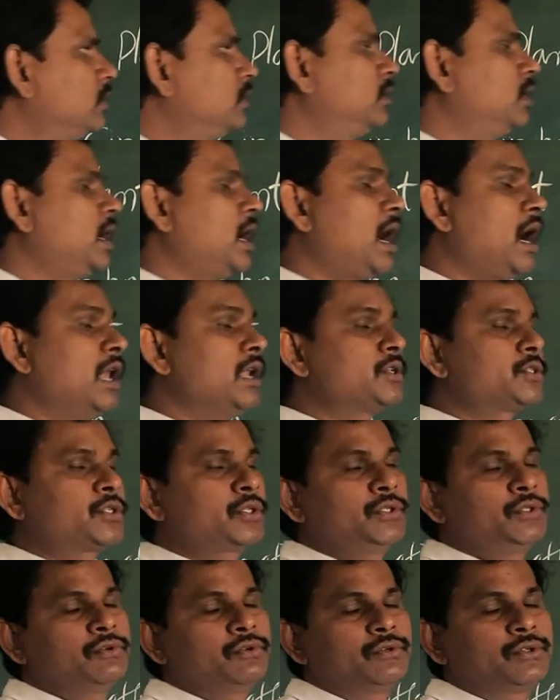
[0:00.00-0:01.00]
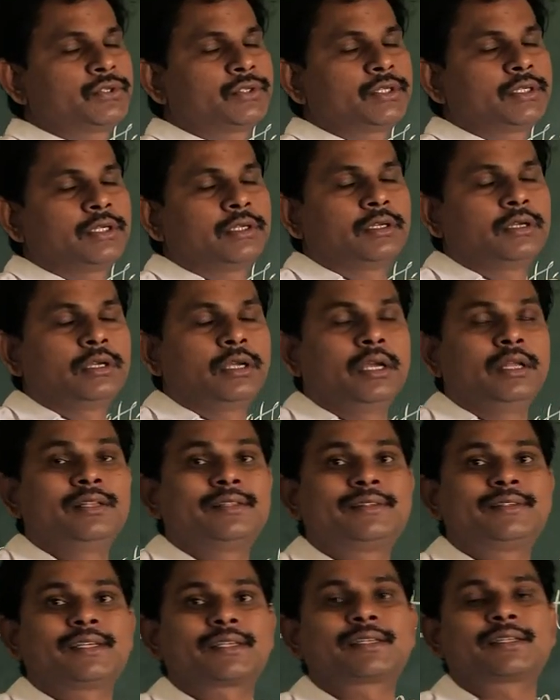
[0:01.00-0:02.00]
They also use
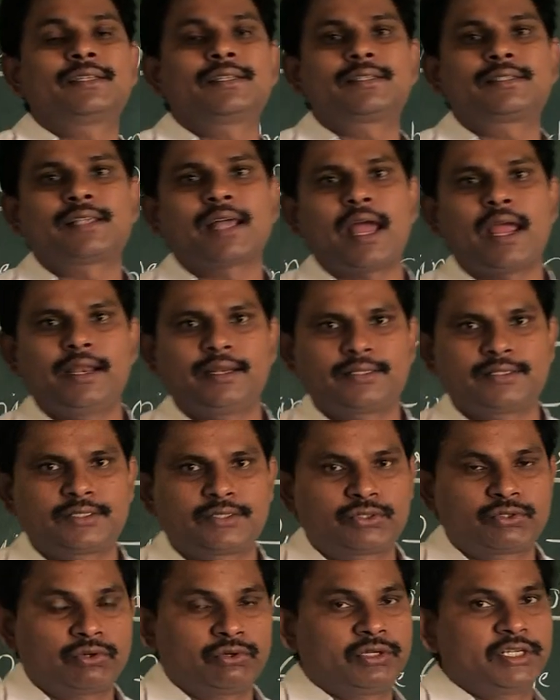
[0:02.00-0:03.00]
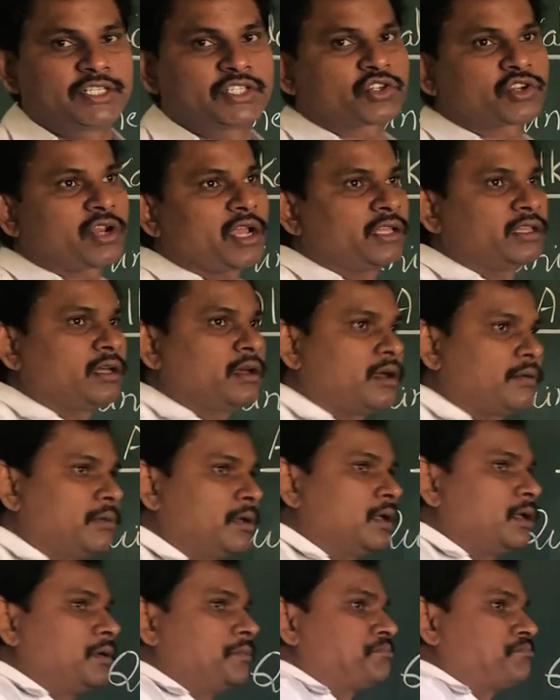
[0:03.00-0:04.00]
insecticides to destroy
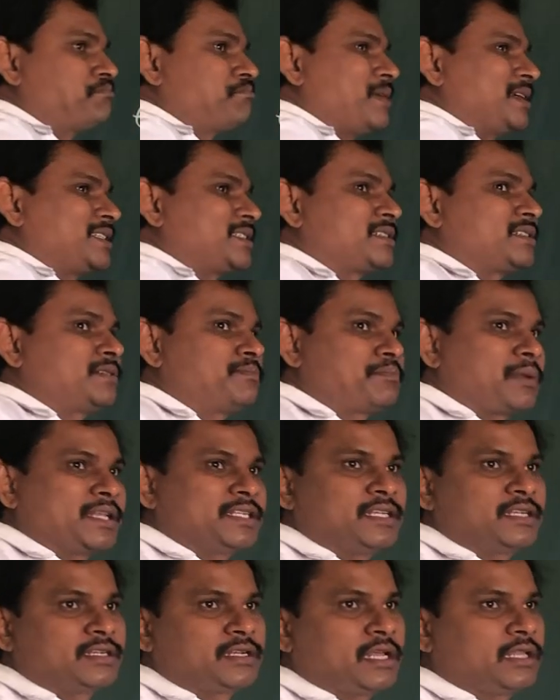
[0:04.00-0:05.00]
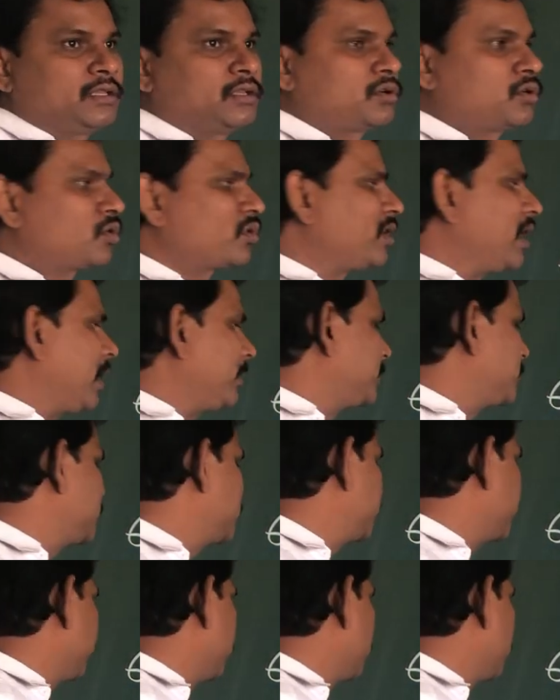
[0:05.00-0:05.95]
the pests present on the crops.